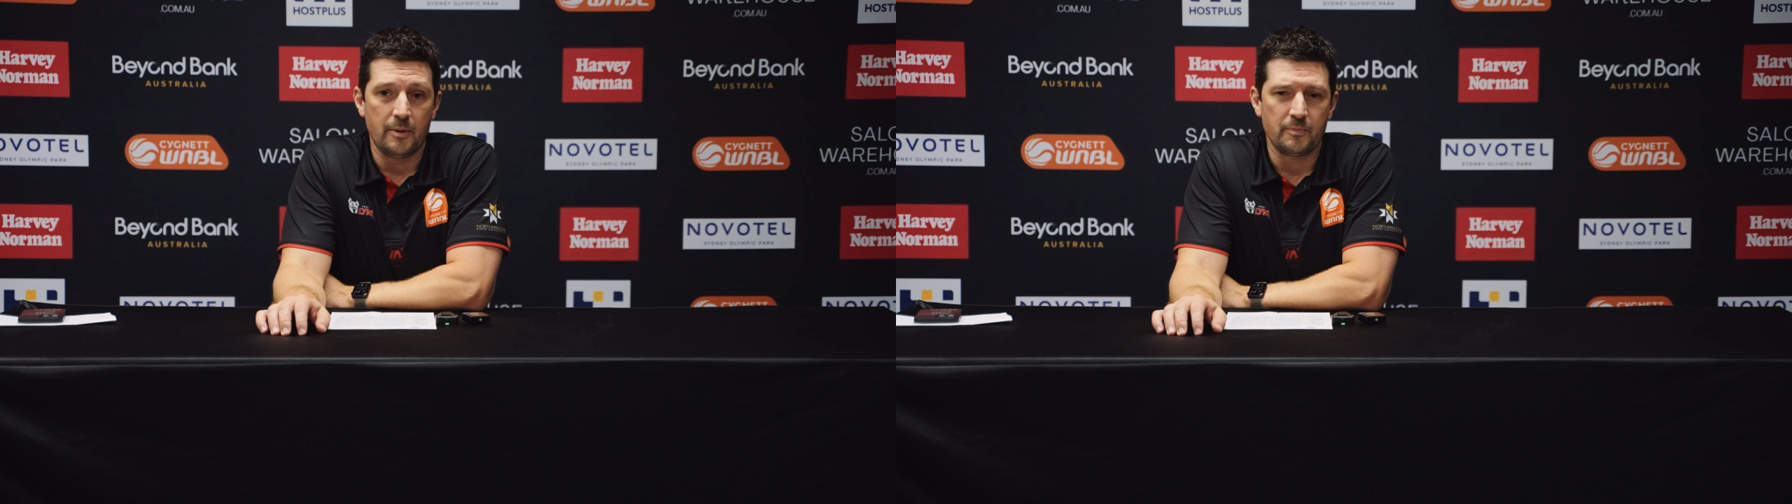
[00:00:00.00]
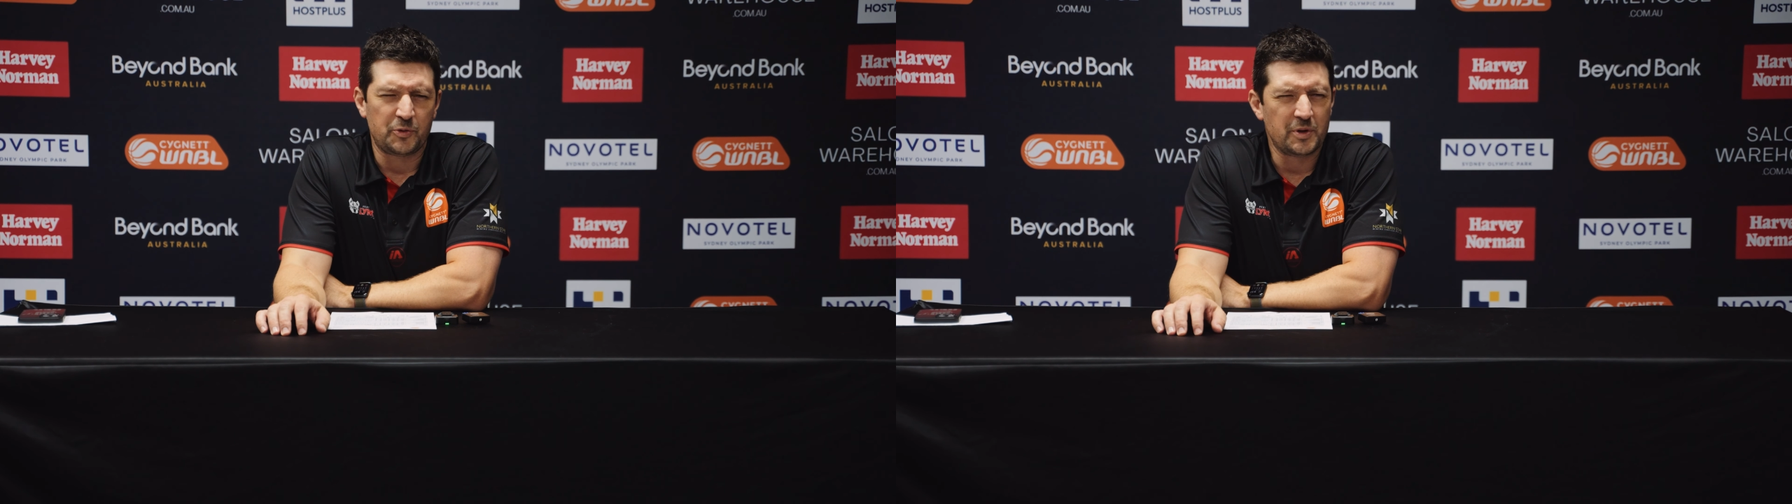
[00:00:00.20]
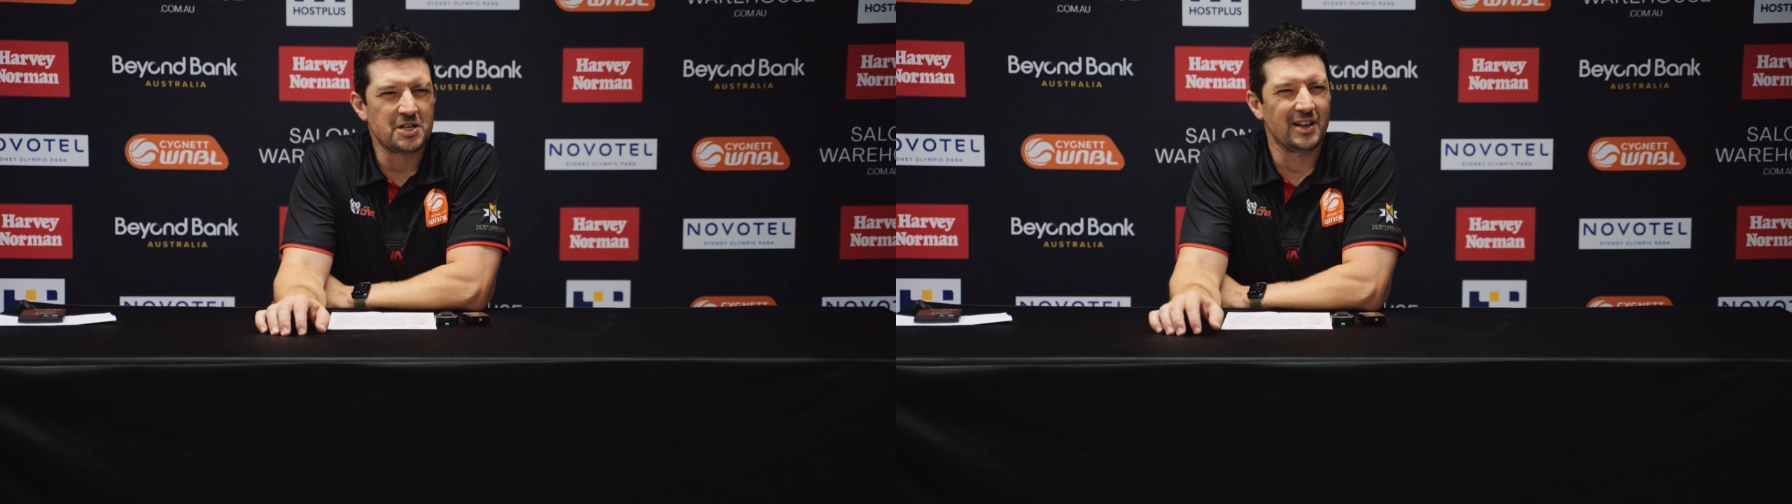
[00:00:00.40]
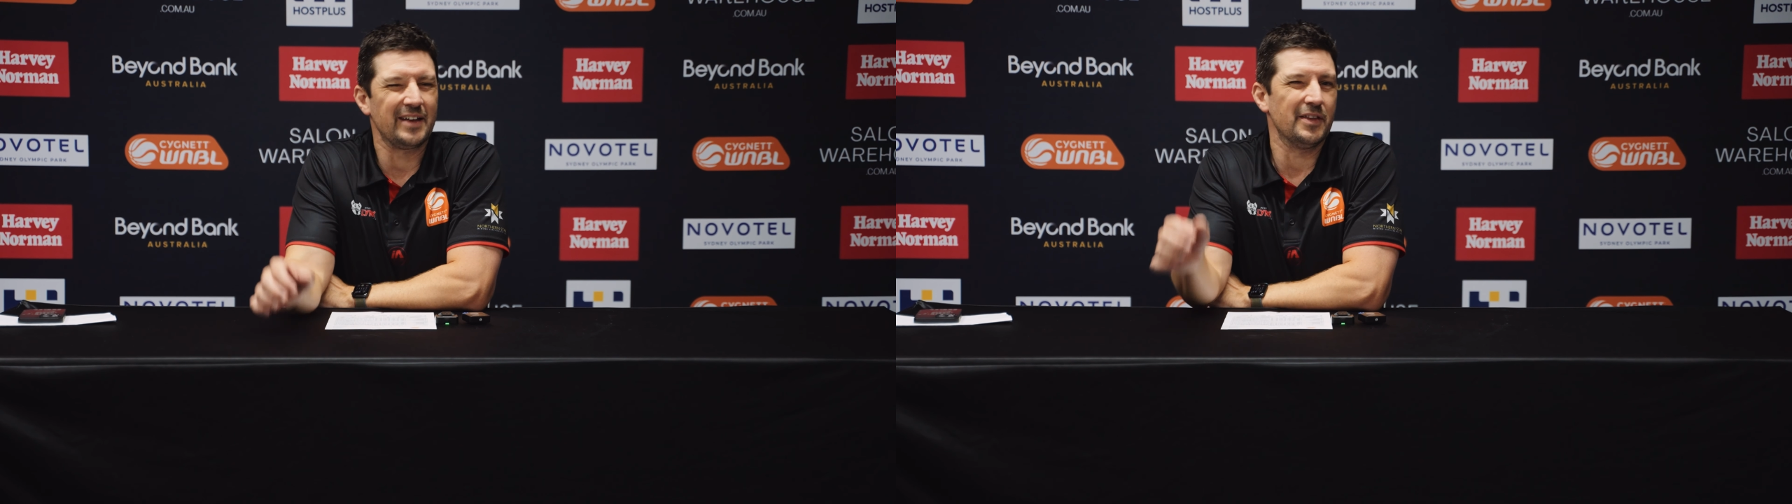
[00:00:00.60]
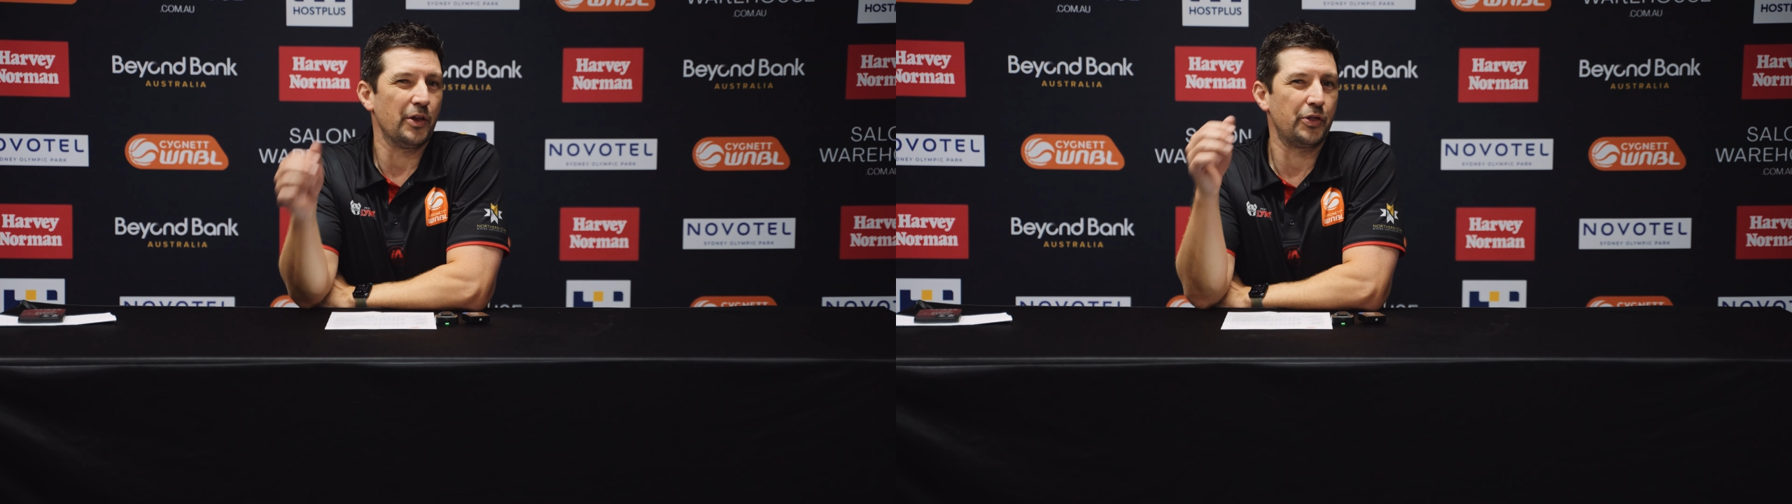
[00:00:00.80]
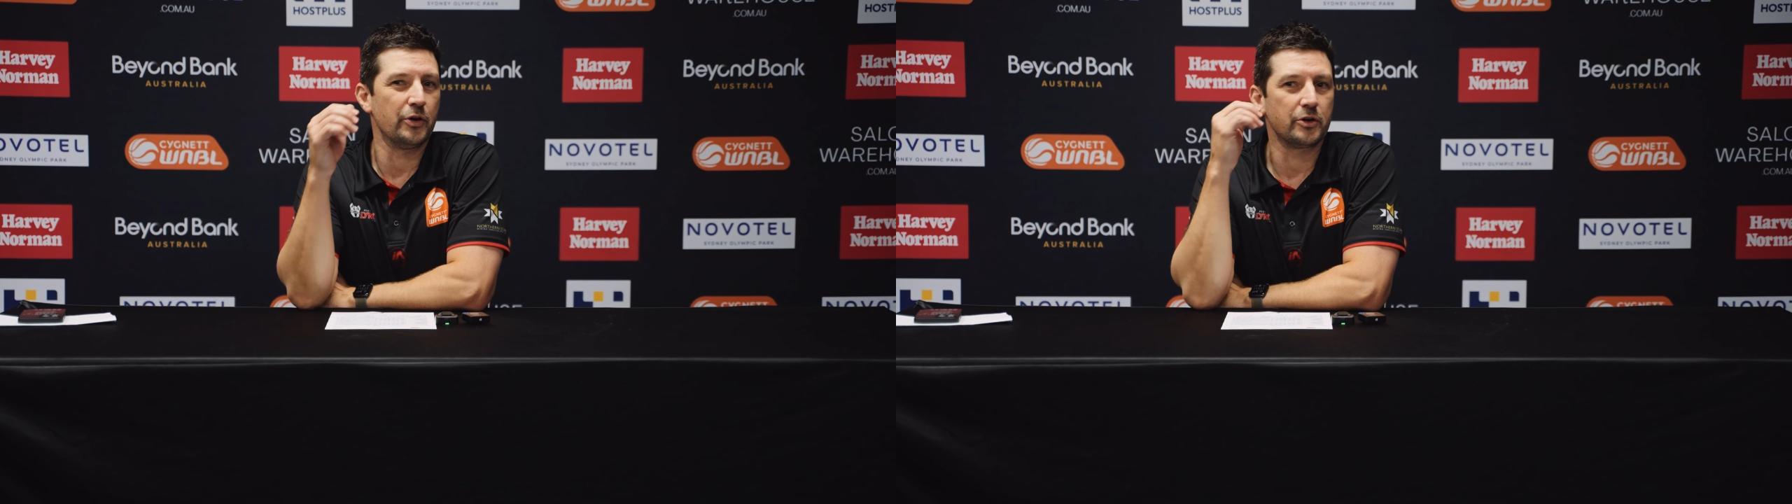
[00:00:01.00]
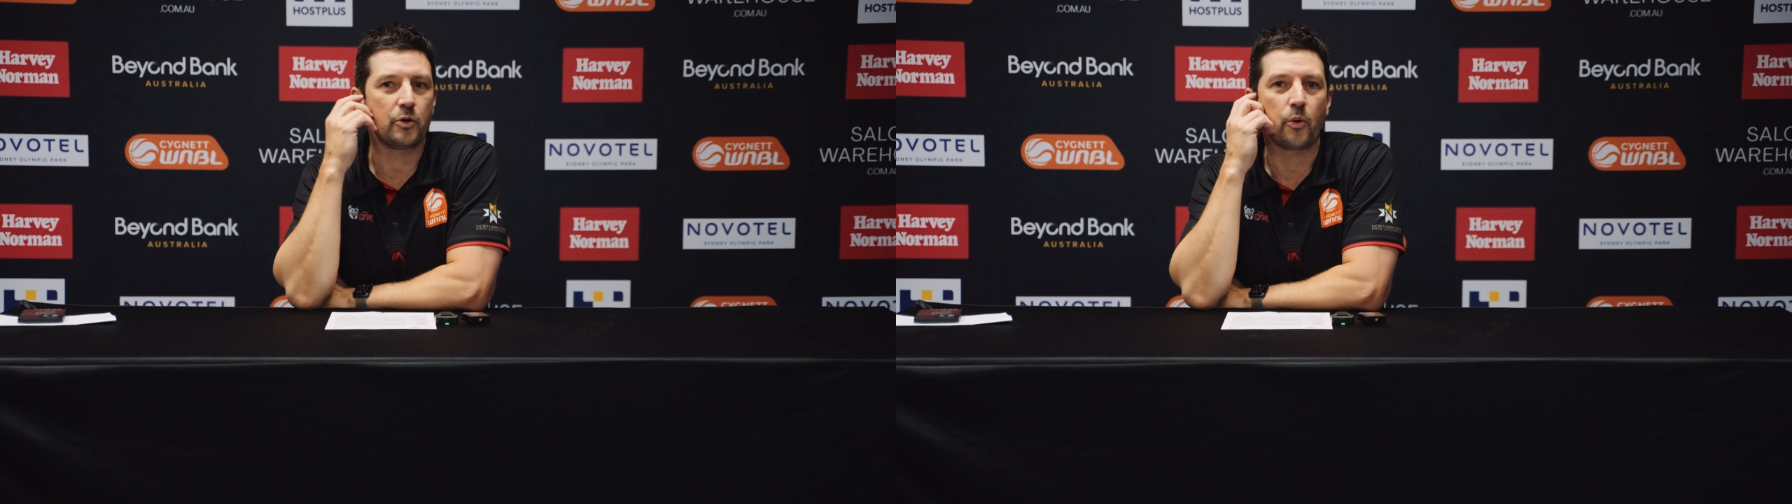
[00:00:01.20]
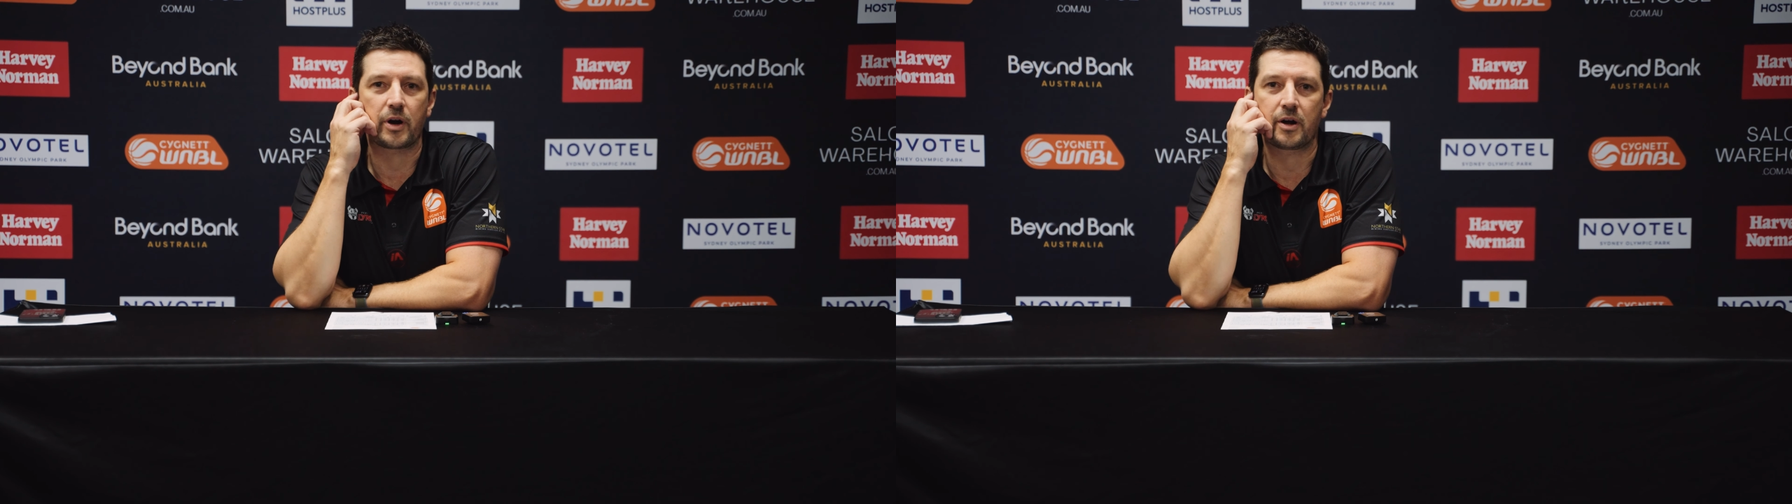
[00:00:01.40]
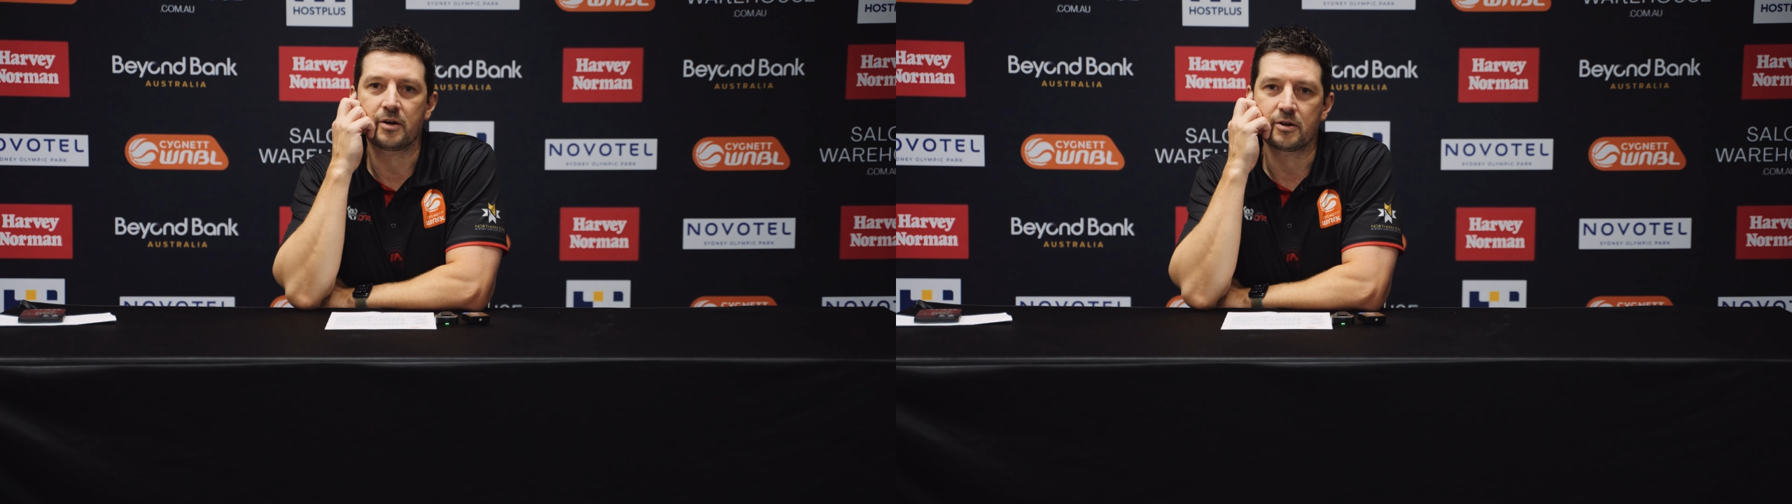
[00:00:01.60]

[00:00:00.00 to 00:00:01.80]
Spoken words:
especially late in that third quarter.